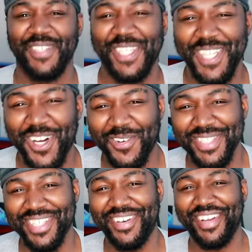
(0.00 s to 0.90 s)
Yo,
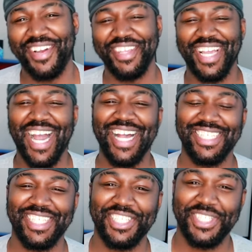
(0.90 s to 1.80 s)
what's going on, you guys?
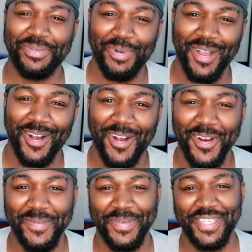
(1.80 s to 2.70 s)
This is your boy
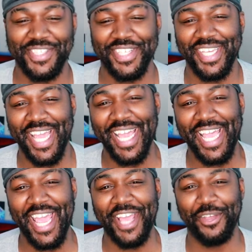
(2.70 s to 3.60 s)
RBG,
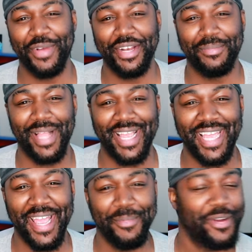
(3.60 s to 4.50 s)
aka the Random Black
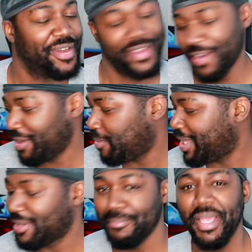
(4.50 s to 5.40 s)
Gamer, here
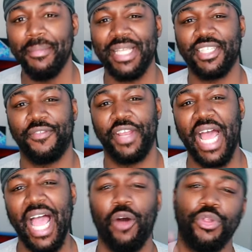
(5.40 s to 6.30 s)
with me, myself, and
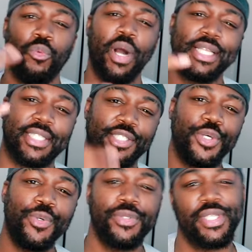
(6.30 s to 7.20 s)
I on the ones and
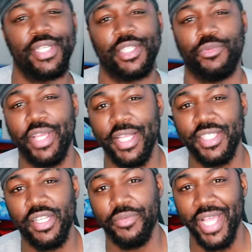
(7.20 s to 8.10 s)
twos, and this is We Ain't
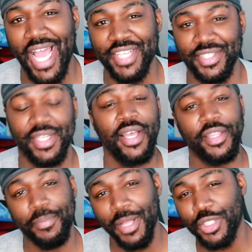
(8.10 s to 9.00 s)
Seen It Reactions,
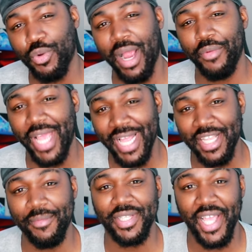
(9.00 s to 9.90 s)
the place where I react to
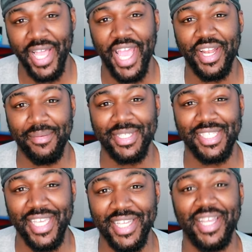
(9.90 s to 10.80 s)
everything I ain't never
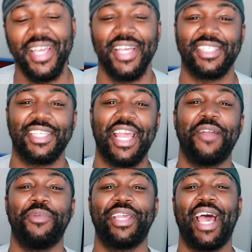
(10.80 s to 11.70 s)
seen. And today
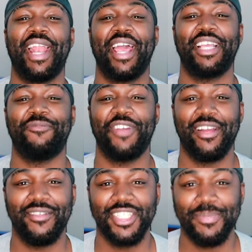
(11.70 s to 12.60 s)
we got a
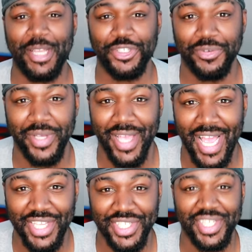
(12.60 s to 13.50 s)
very special
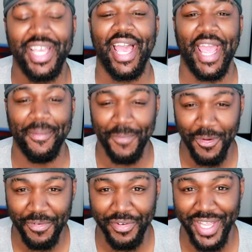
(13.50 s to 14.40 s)
reaction, a
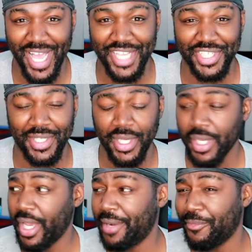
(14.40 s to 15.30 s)
movie reaction.
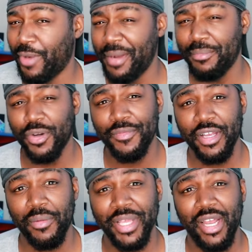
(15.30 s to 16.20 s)
And what movie
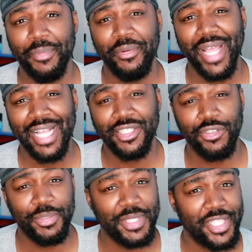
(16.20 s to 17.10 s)
are we going to be reacting
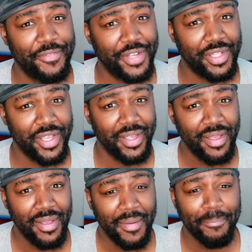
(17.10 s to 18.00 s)
to specifically?
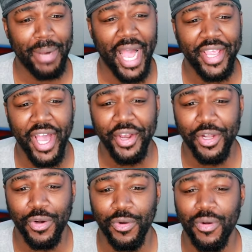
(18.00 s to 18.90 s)

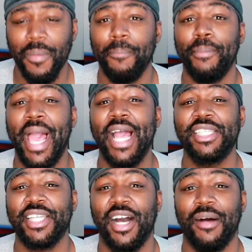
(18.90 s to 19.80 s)
Bionicle
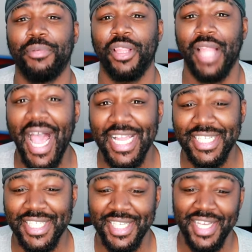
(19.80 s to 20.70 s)
Mask of
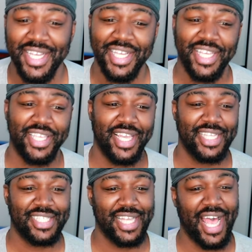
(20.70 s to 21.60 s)
Lights.
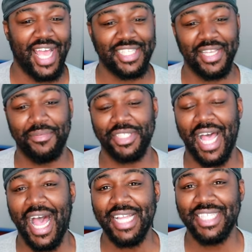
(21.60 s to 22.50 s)
Yes, guys, it was
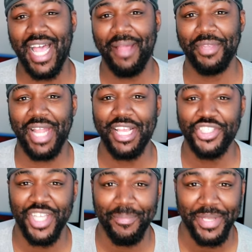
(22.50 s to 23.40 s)
high time that I
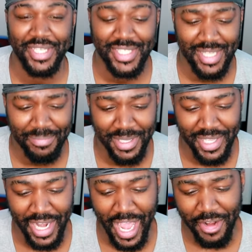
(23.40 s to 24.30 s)
jump into something
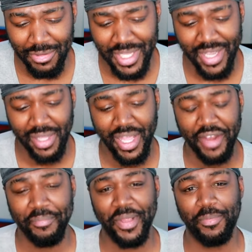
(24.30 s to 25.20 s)
that I don't think a lot
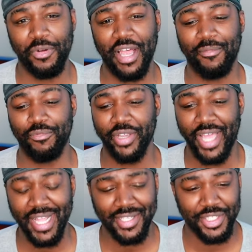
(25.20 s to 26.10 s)
of people have
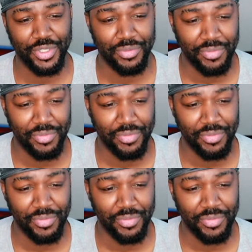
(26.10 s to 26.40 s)
reacted to.